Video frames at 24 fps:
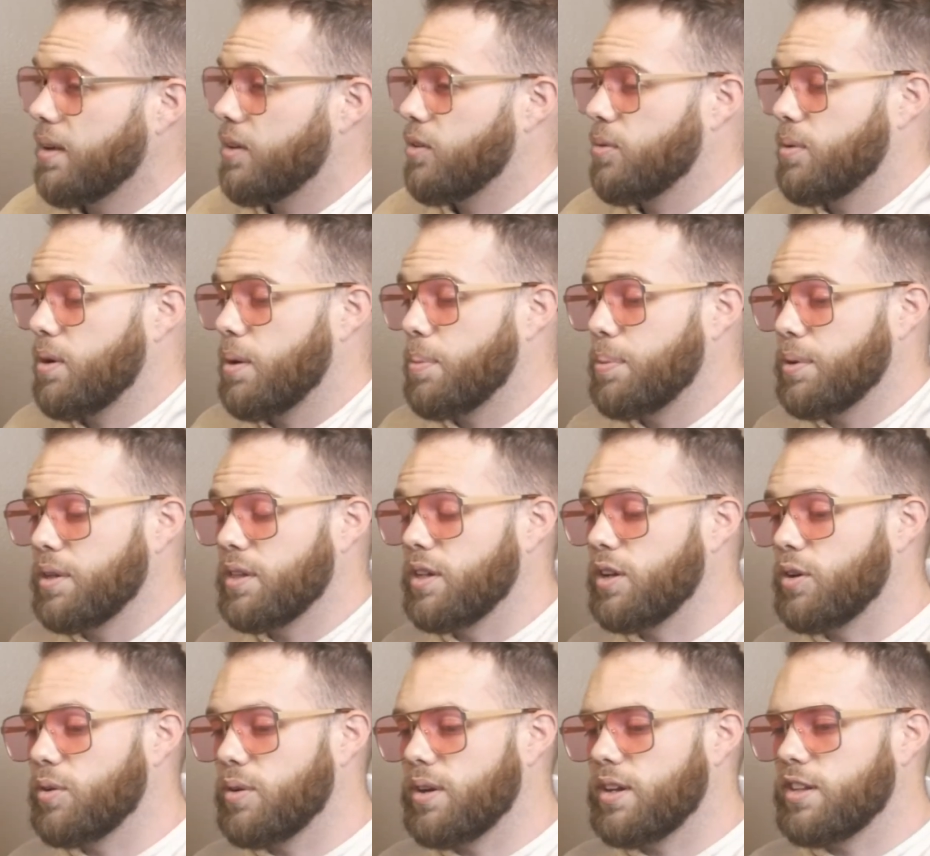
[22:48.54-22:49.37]

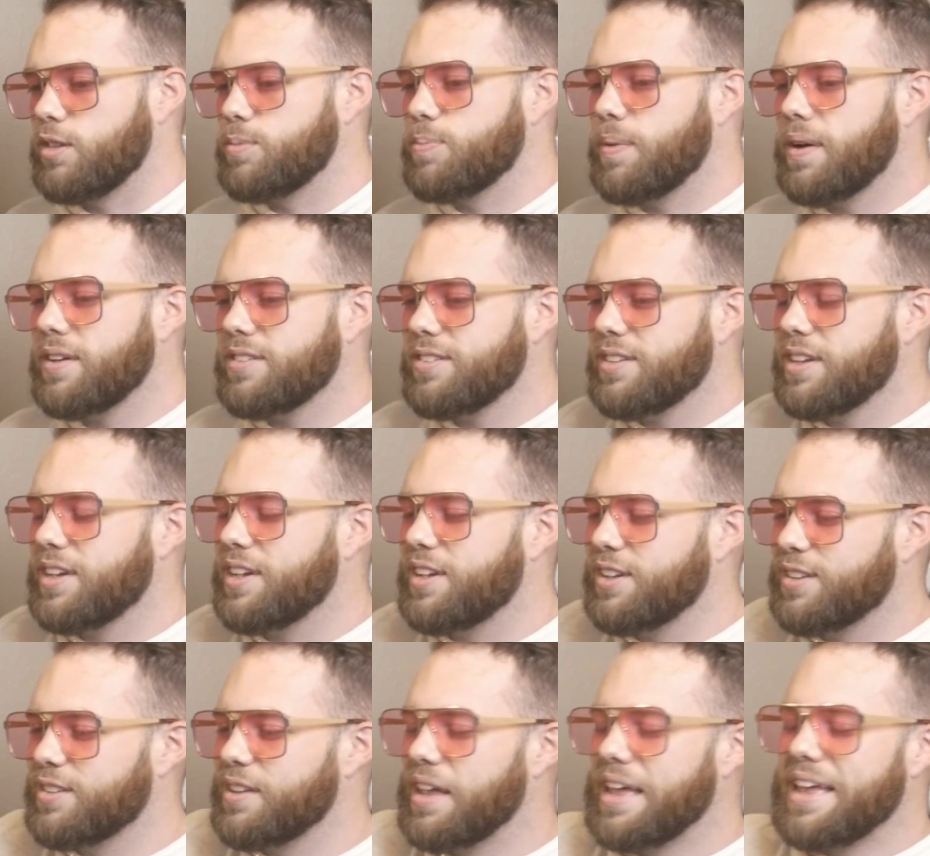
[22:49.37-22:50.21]
completely agree, especially
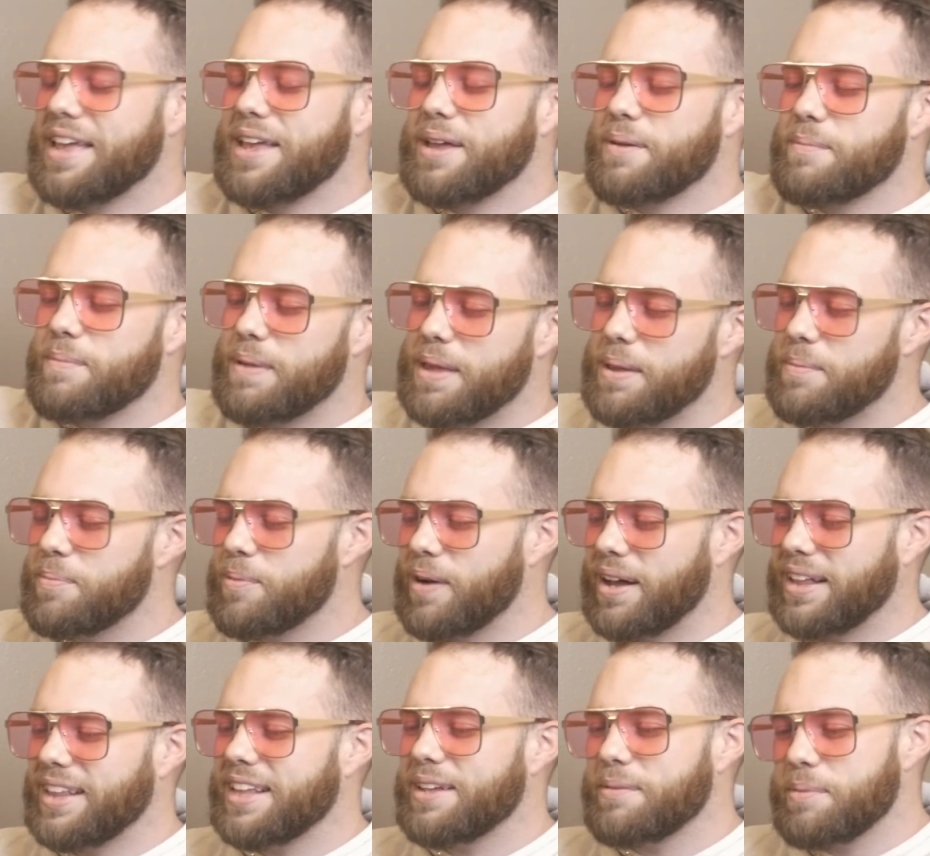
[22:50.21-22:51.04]
because
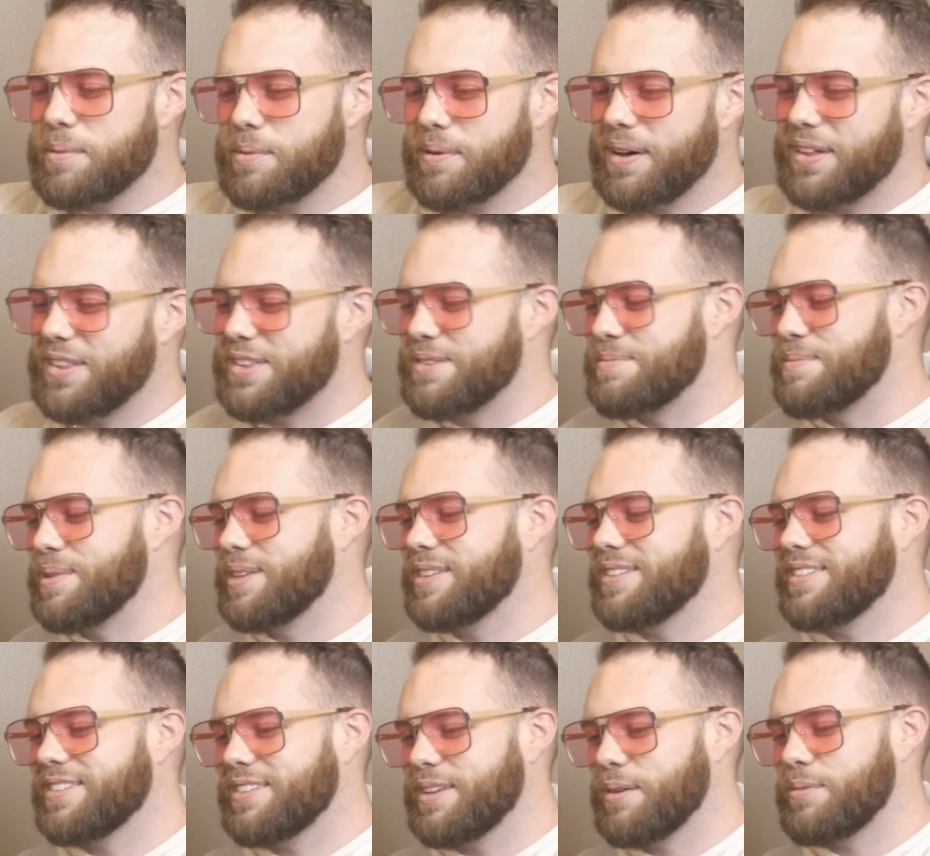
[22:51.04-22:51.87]
I think people have this
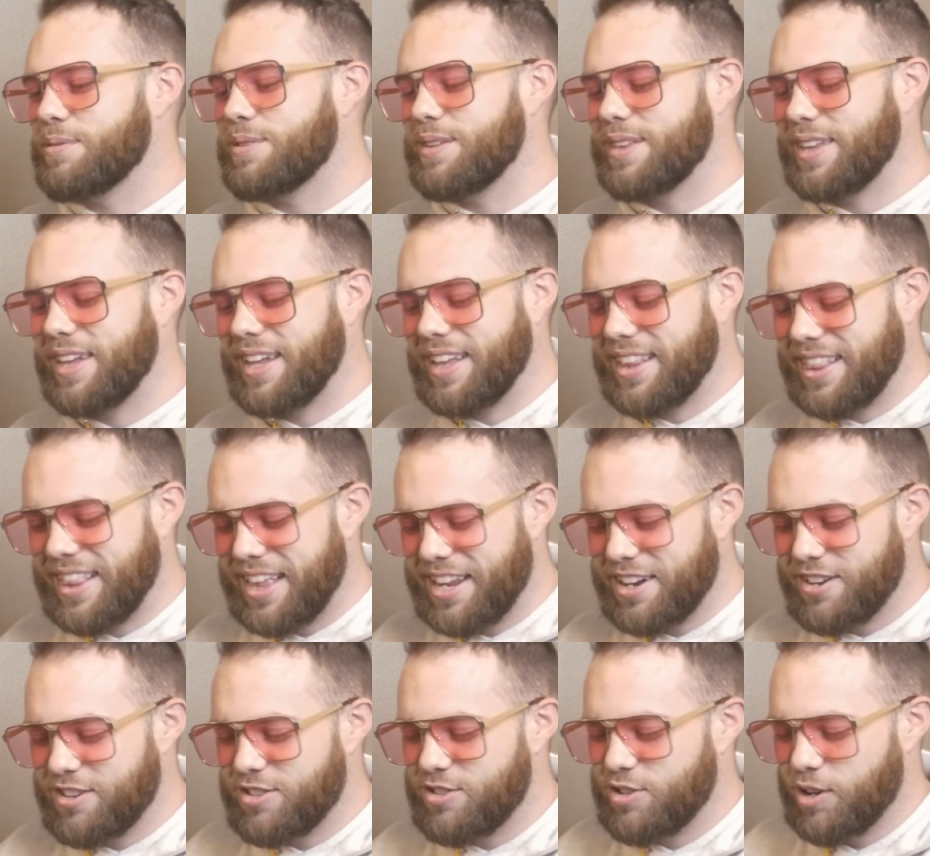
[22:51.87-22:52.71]
misconception, like,
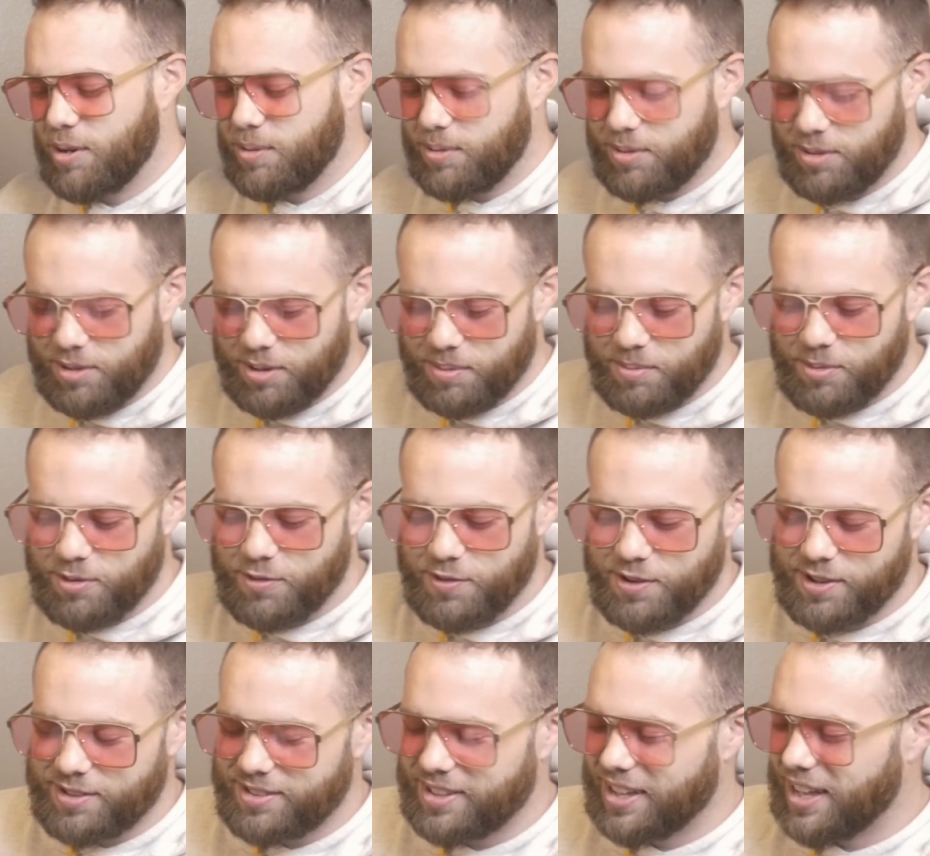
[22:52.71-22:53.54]
they just show up to a
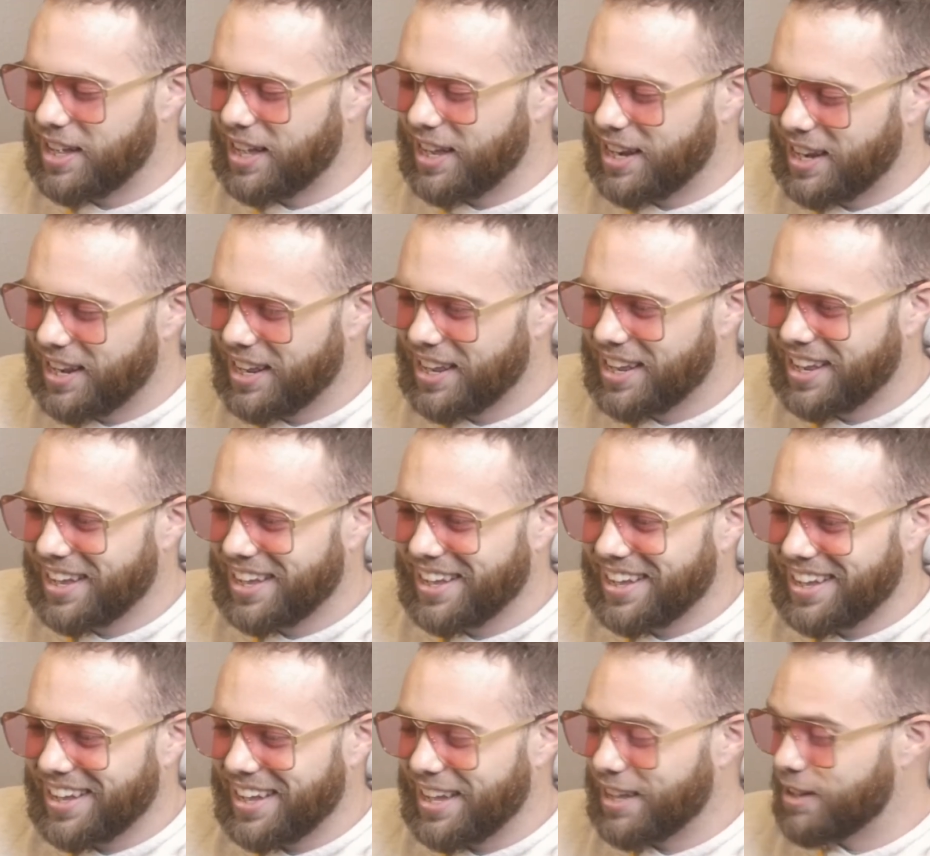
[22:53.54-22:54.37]
movie set
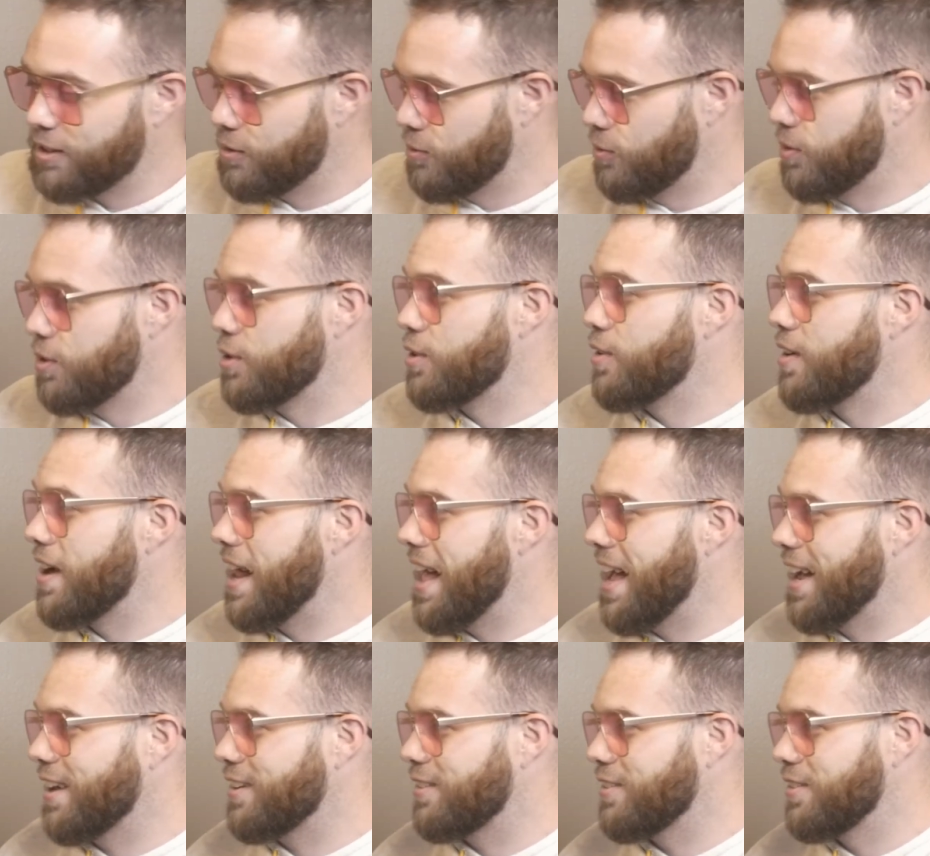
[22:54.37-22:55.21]
when they're an
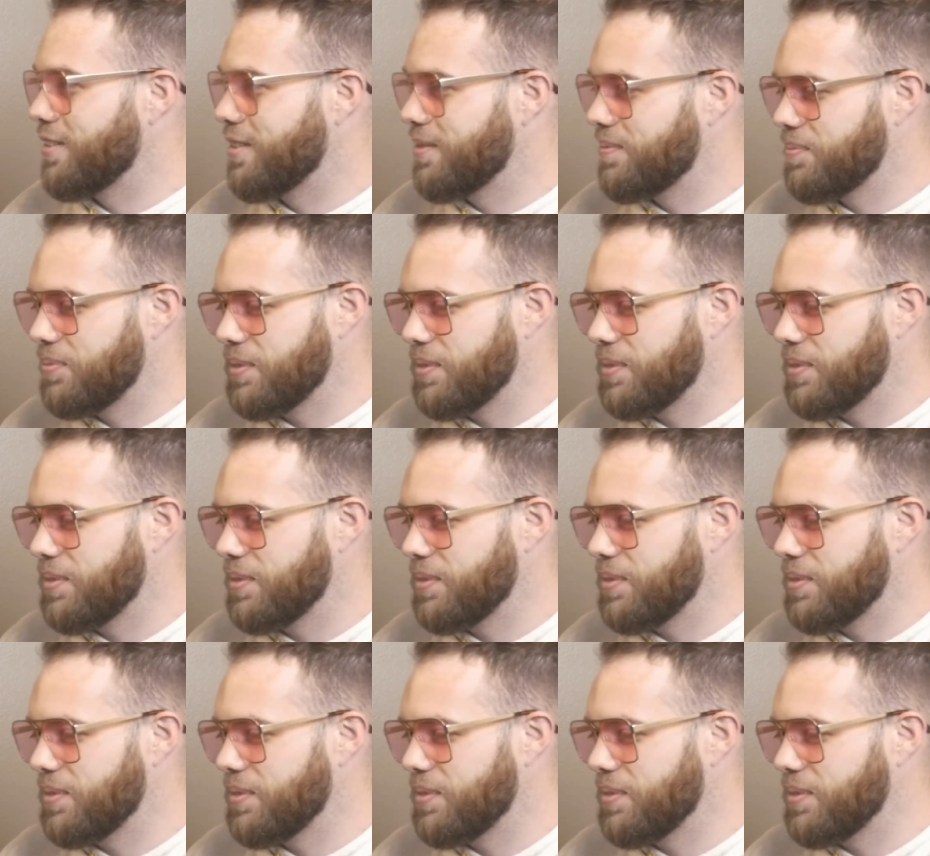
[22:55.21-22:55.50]
actor.